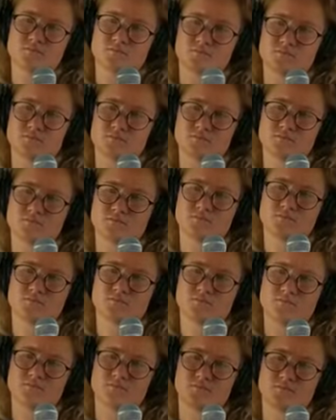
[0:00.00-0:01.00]

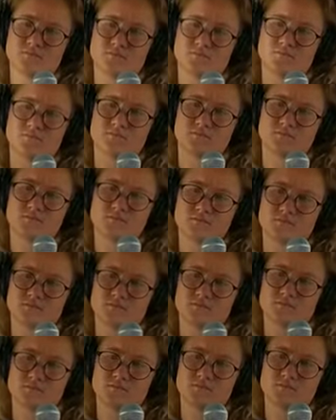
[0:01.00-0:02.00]

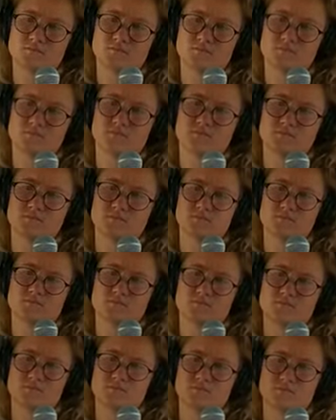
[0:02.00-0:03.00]

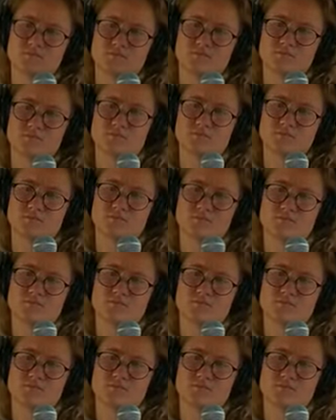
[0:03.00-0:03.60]
[no speech]